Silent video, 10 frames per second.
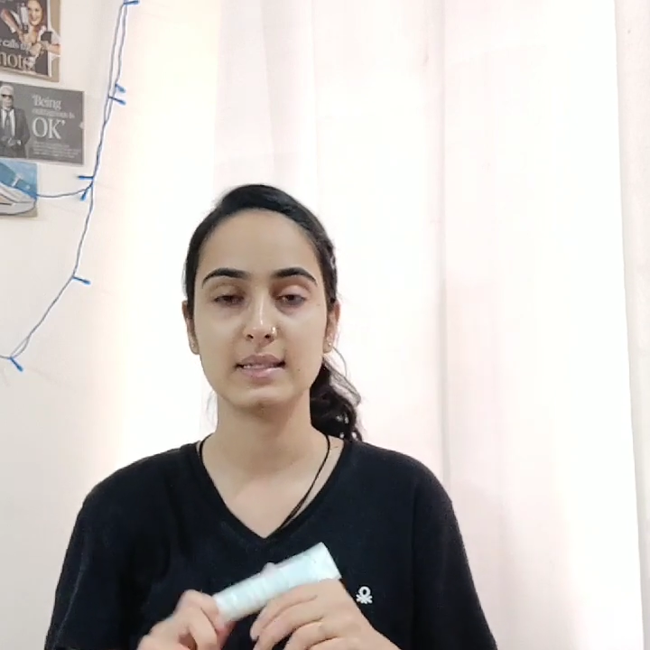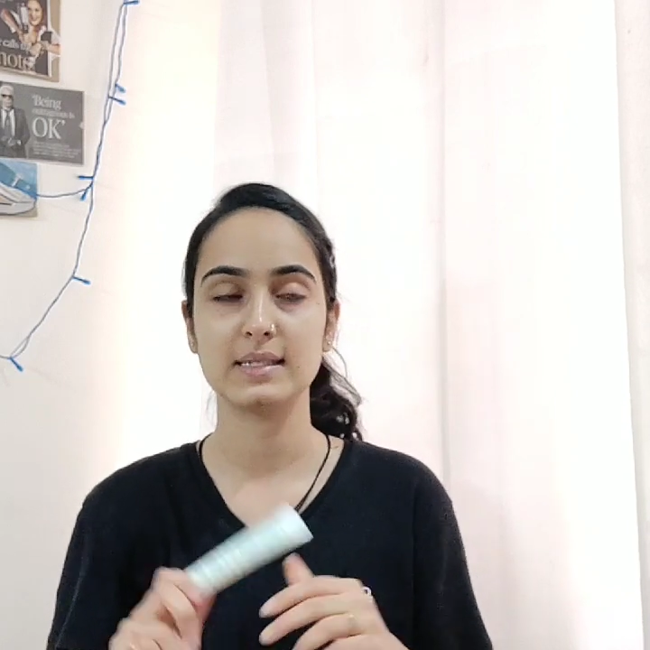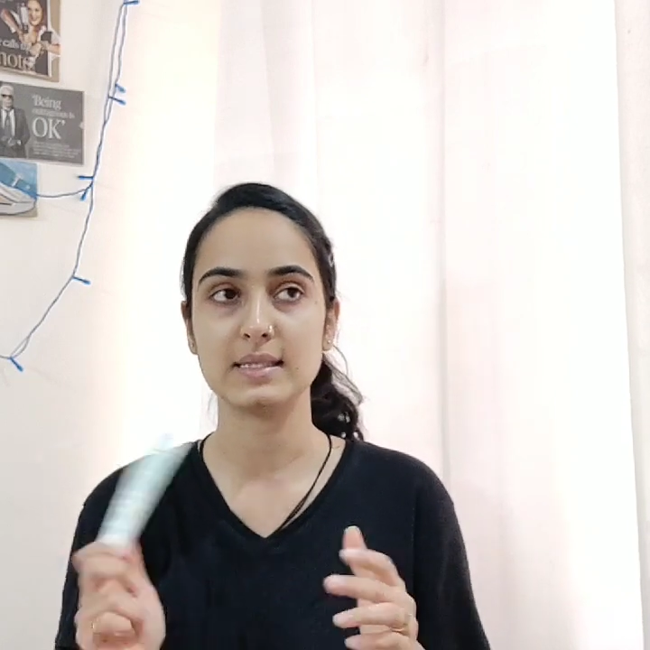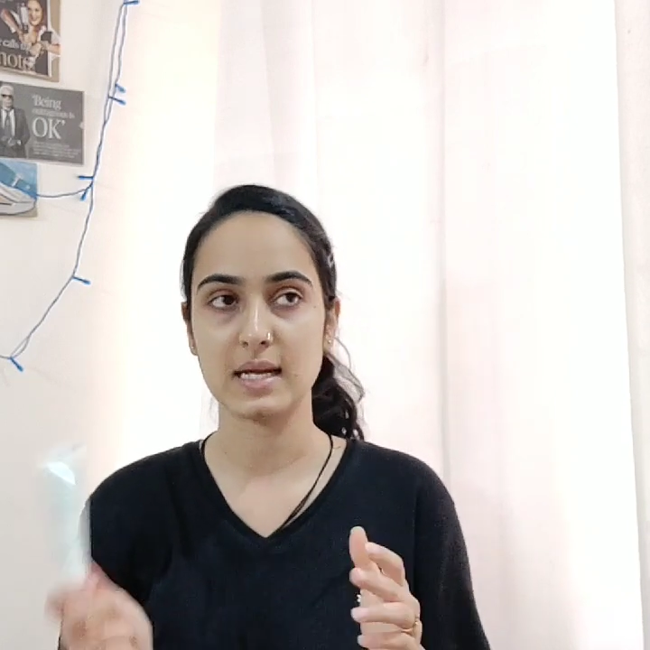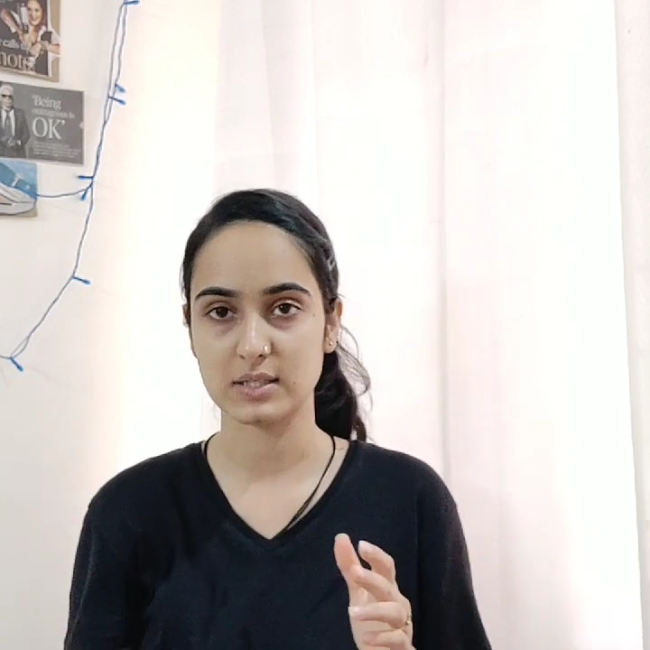
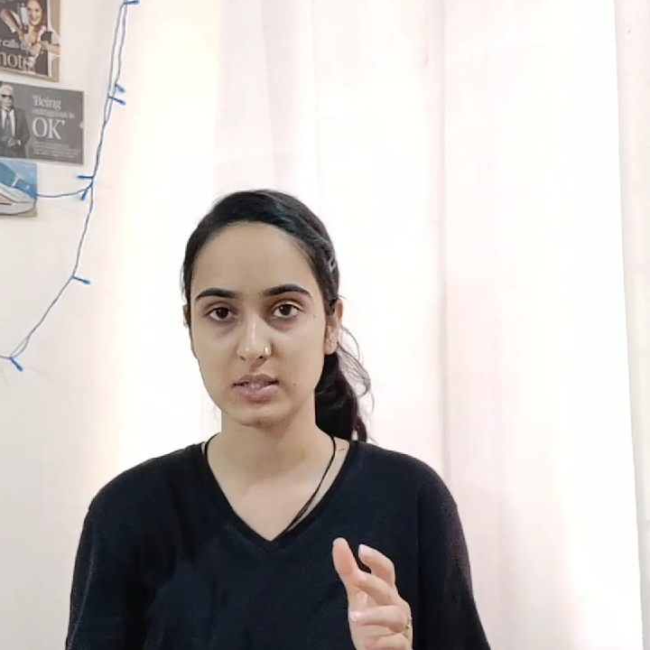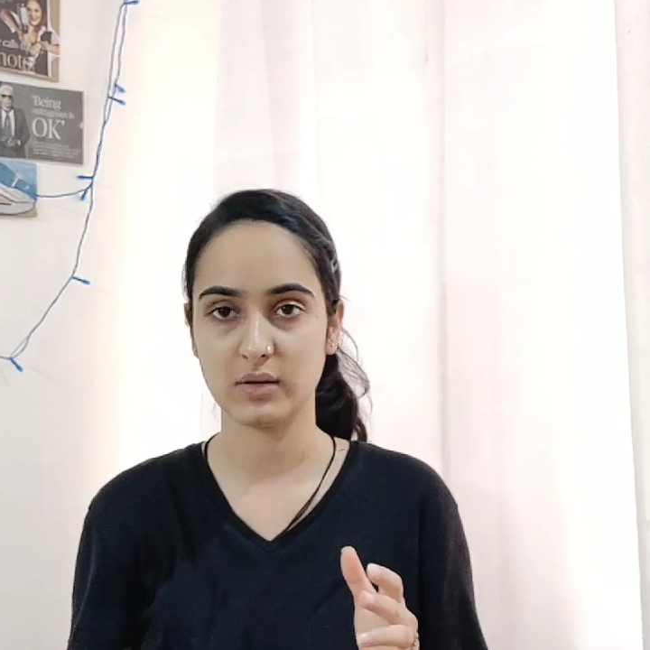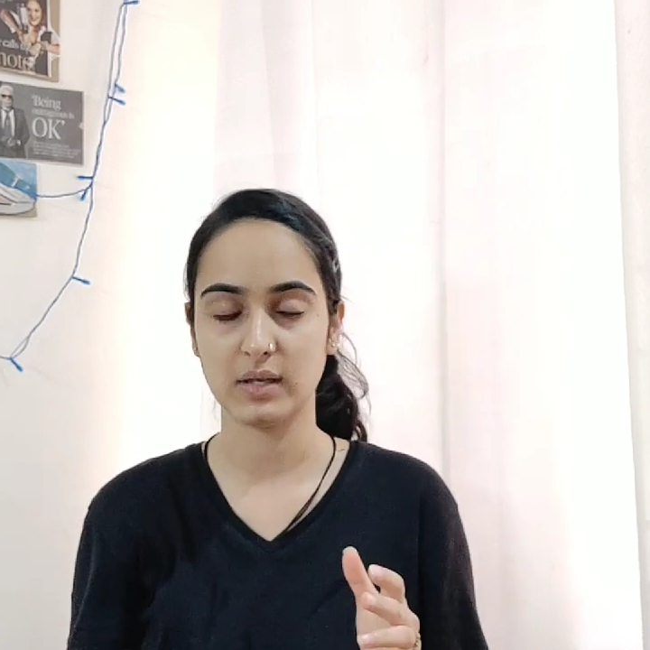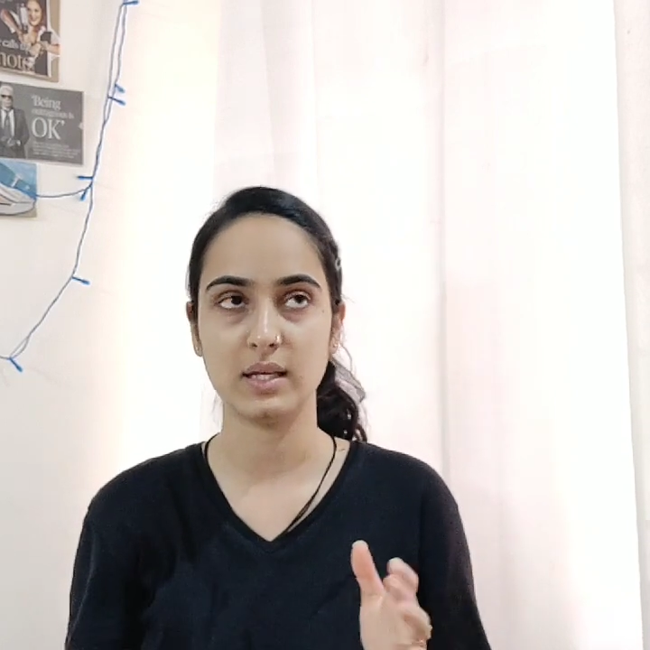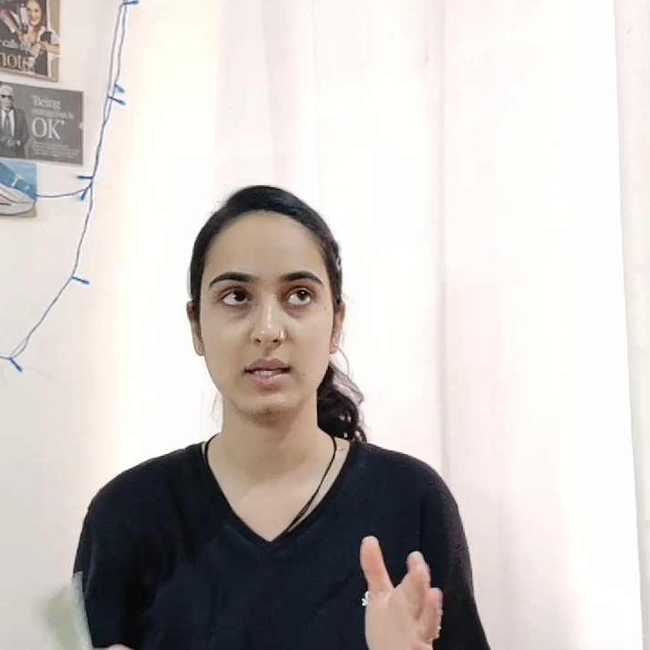
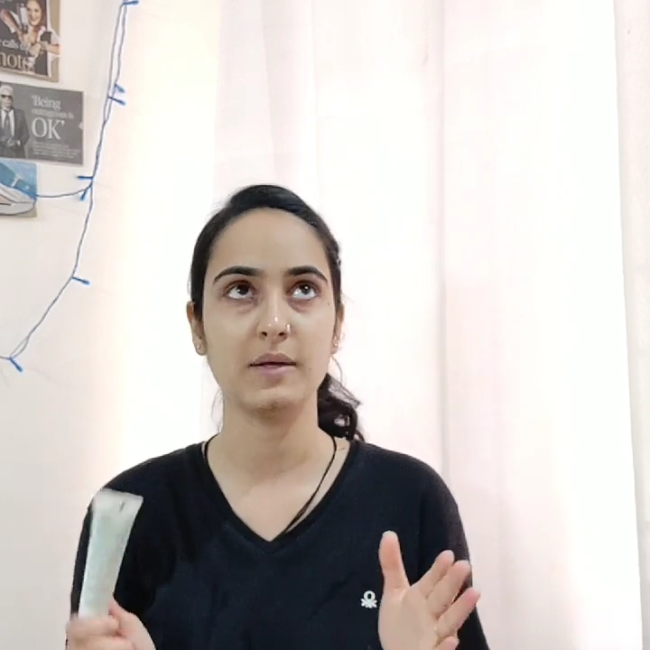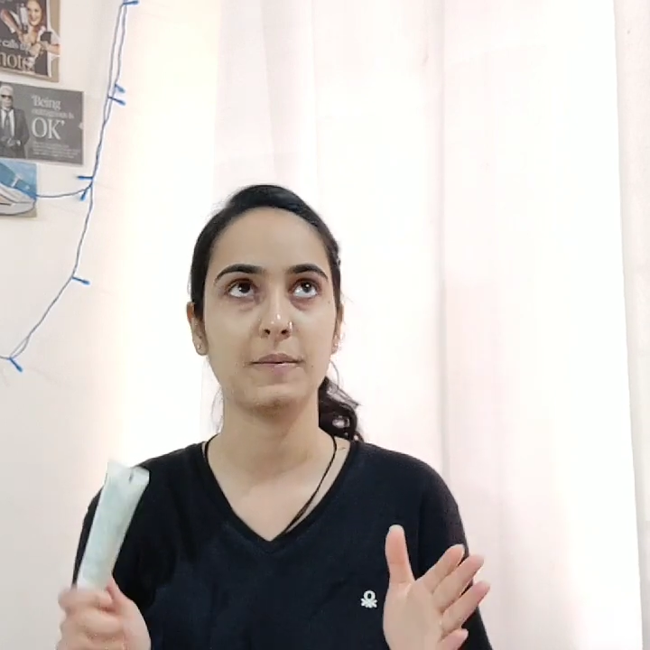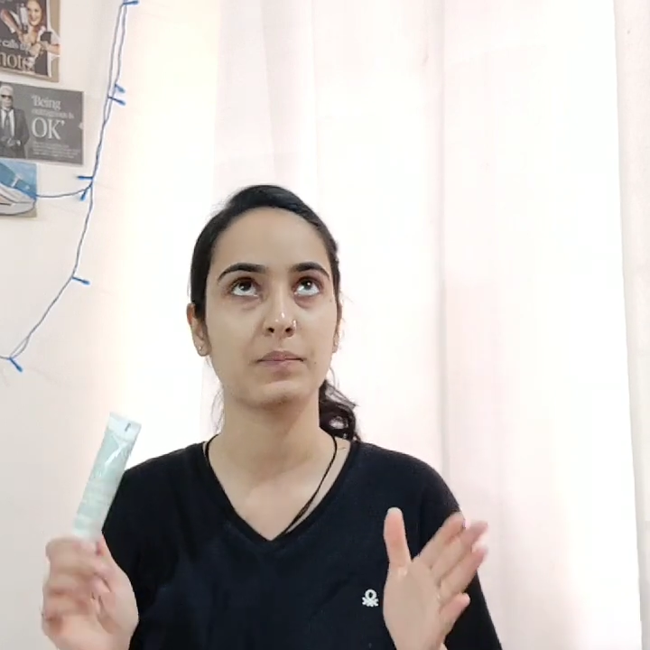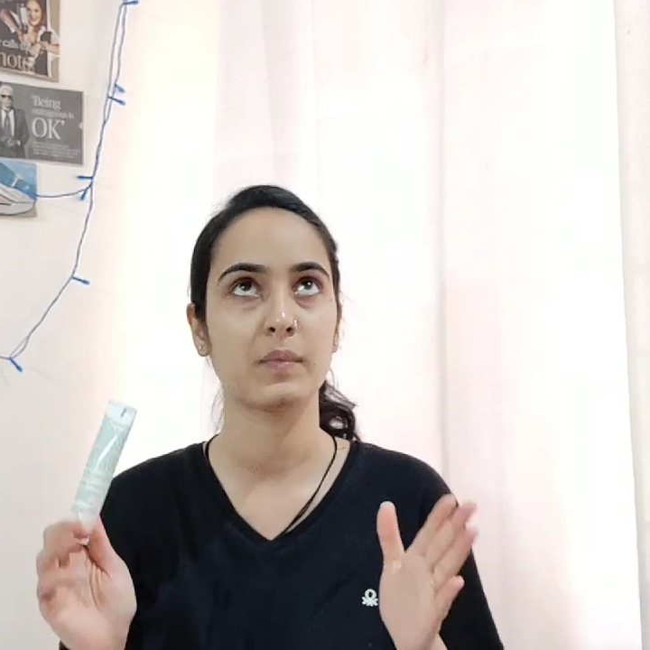sunscreen